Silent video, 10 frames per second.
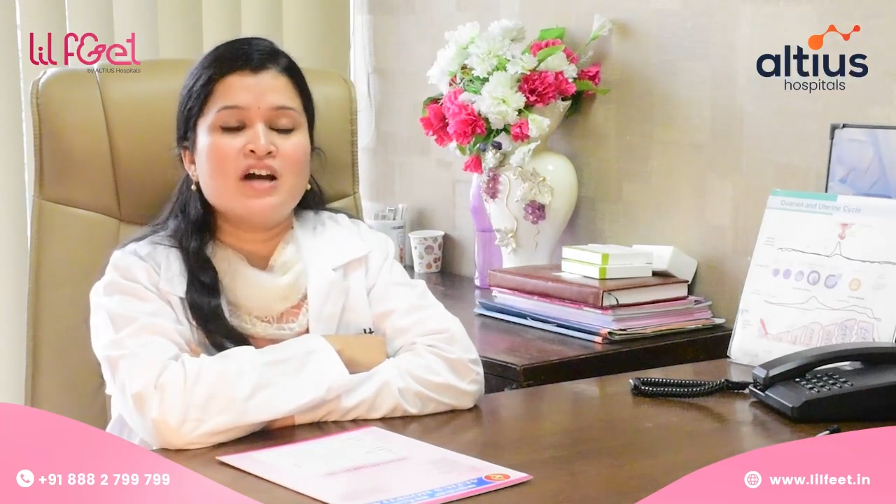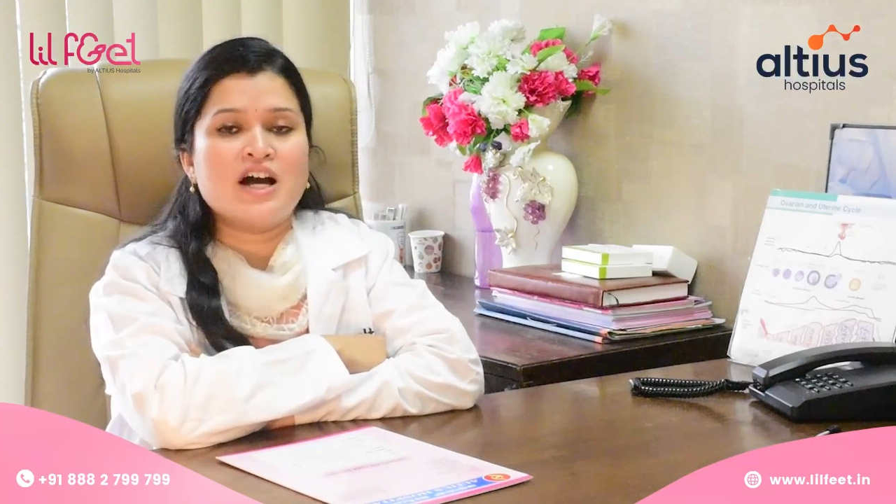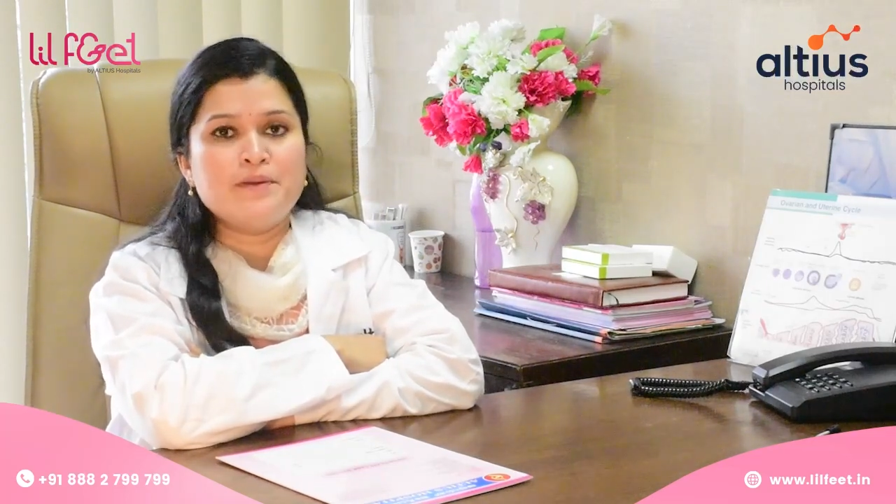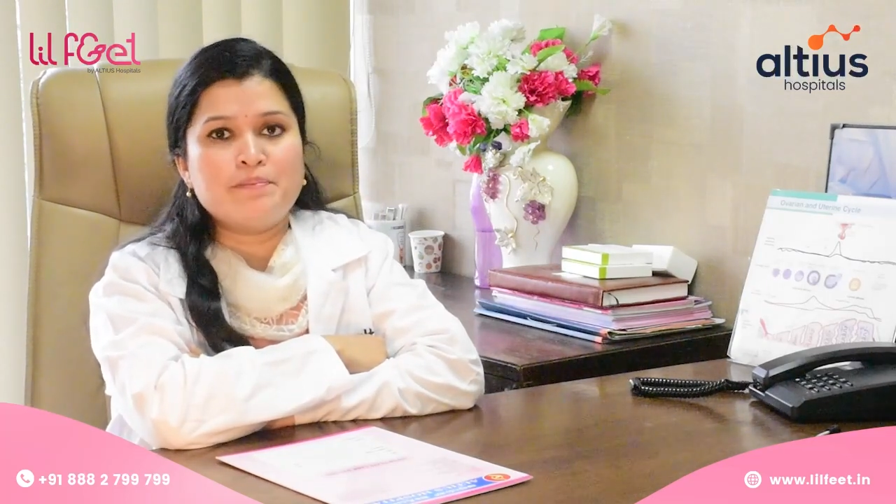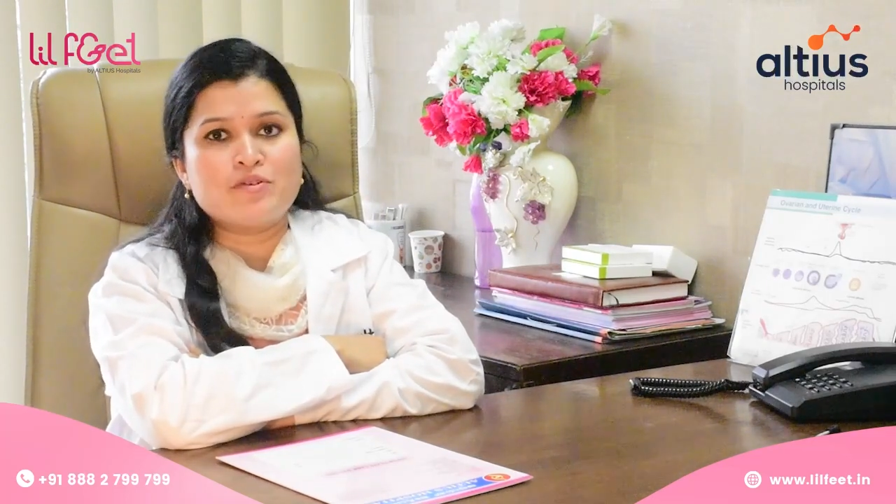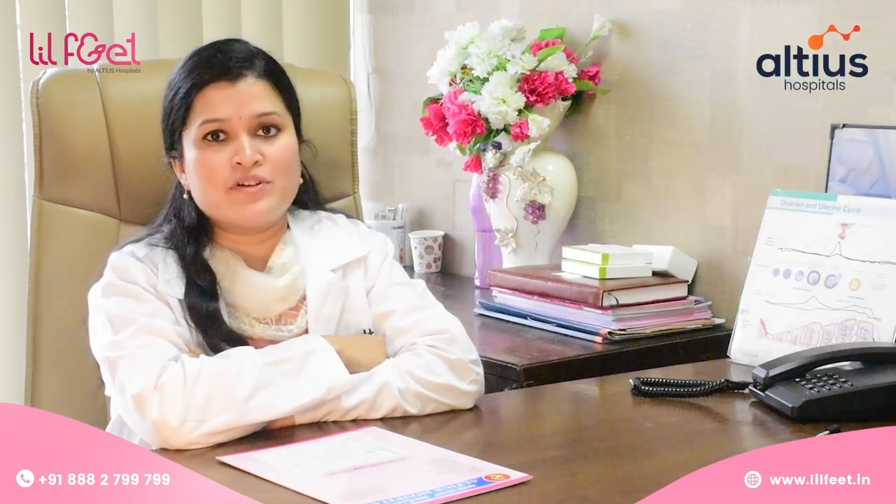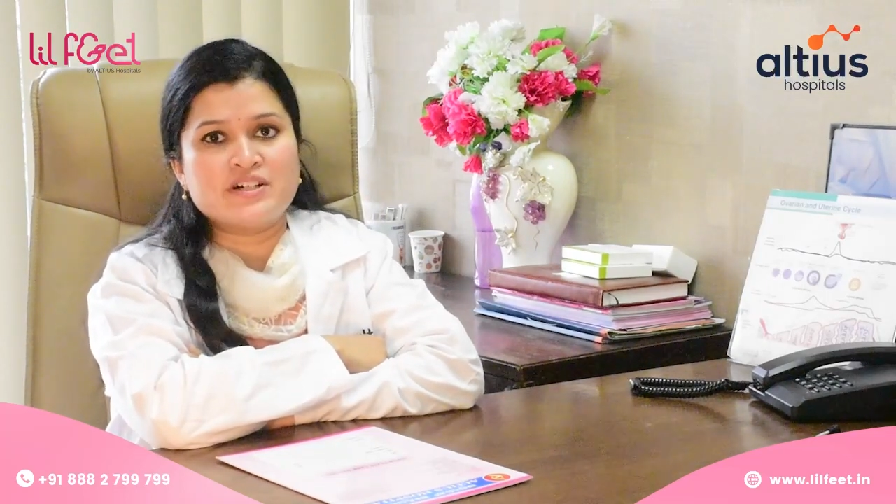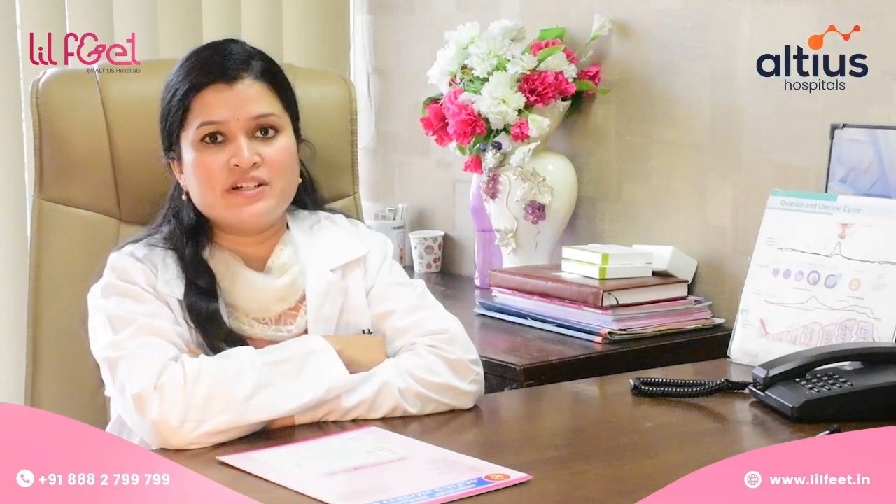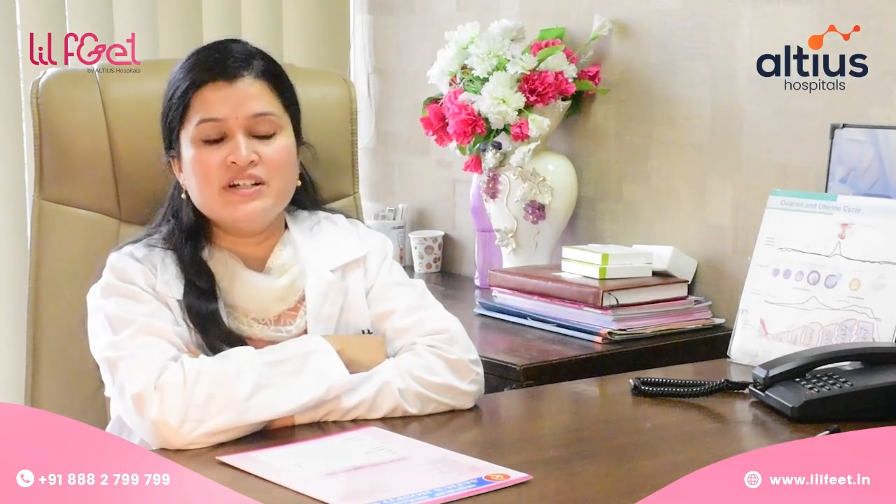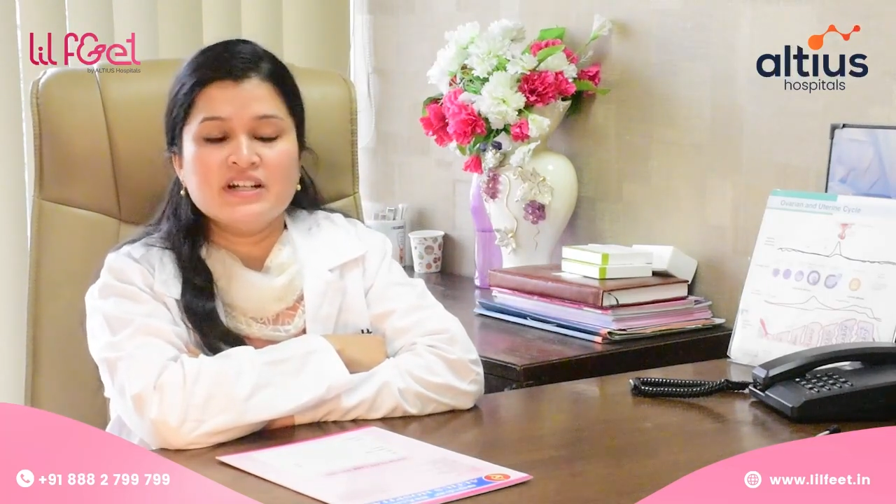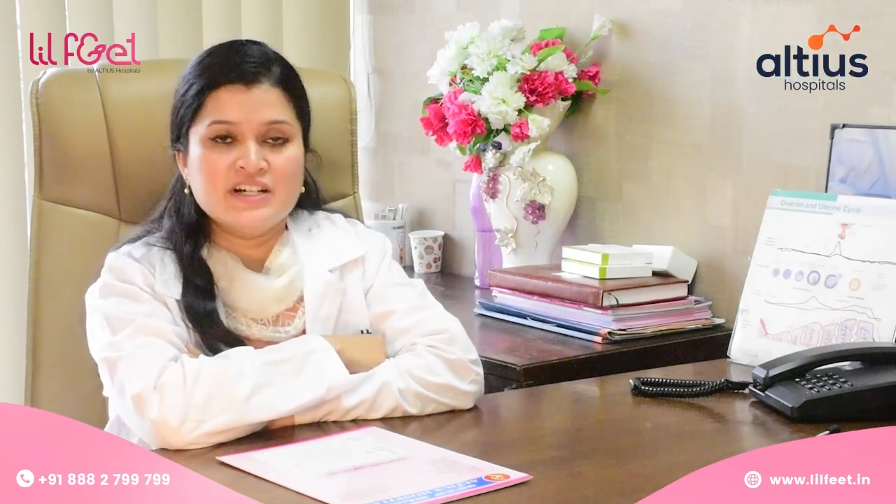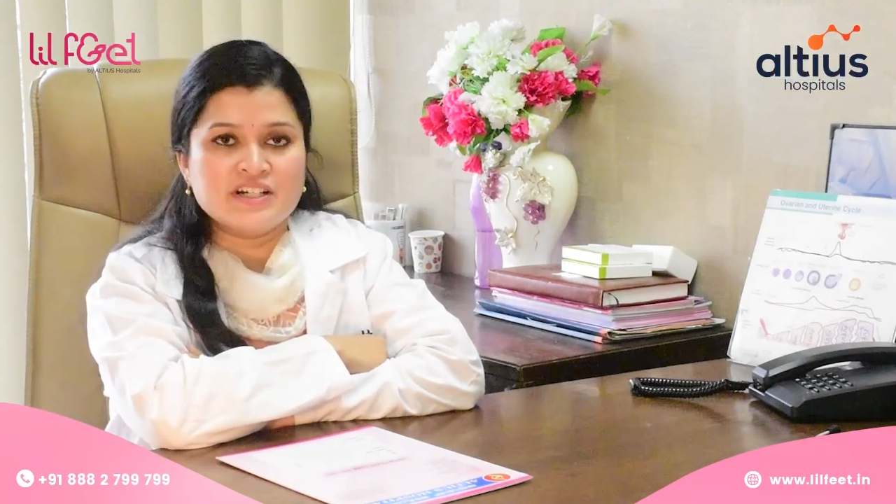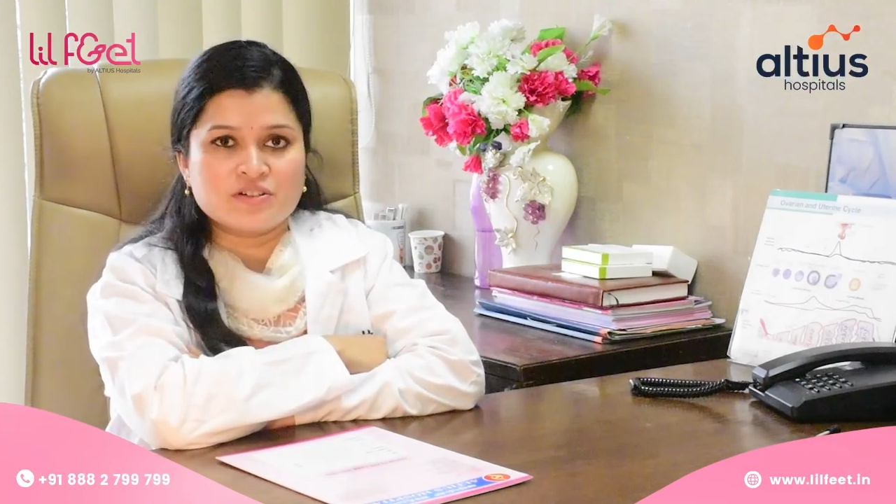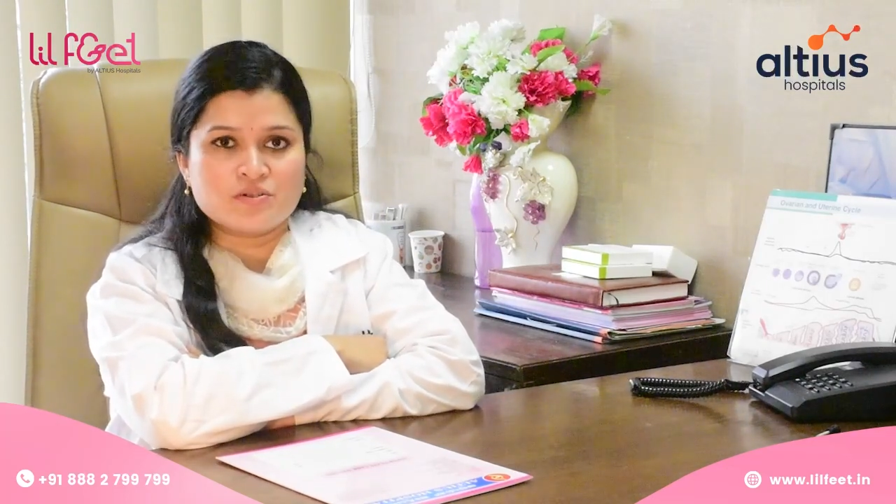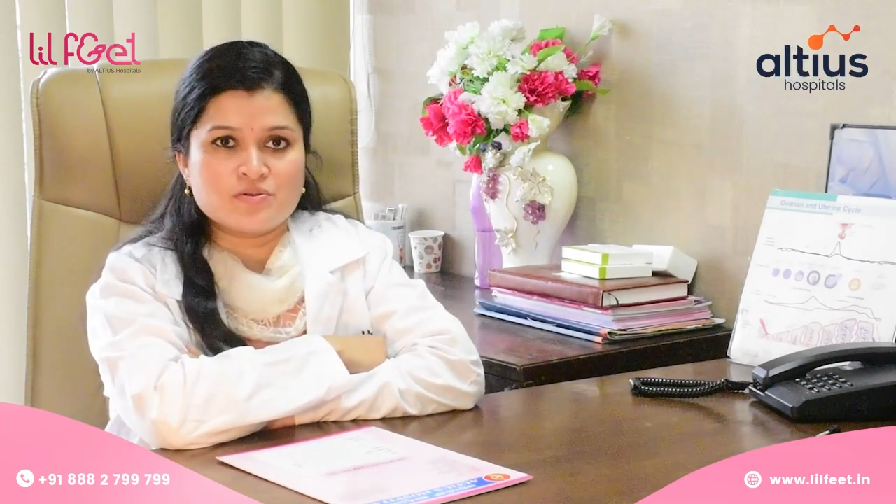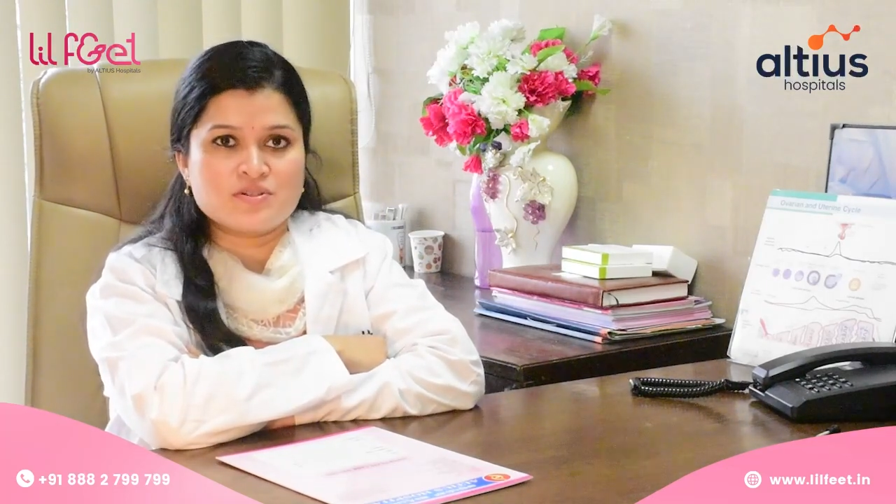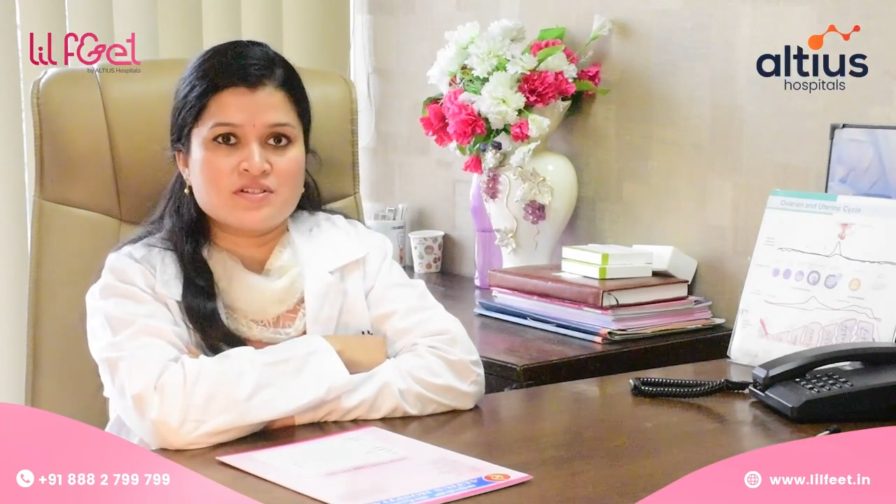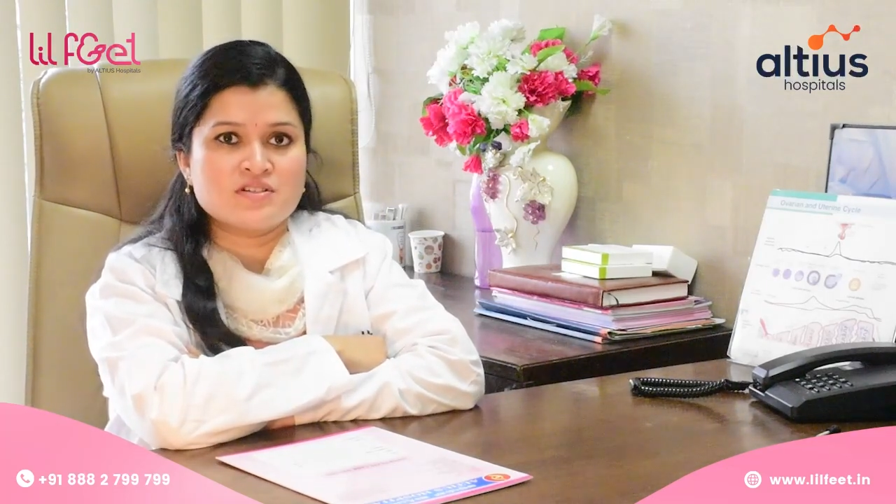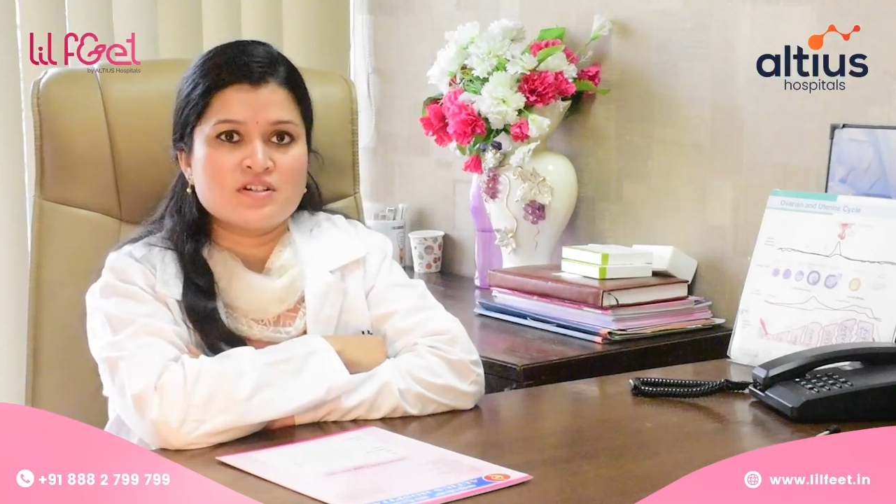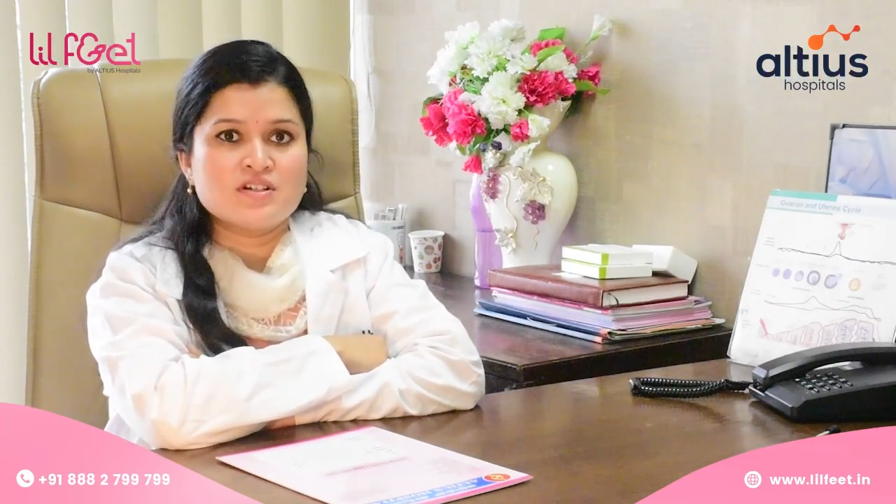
unprotected intercourse.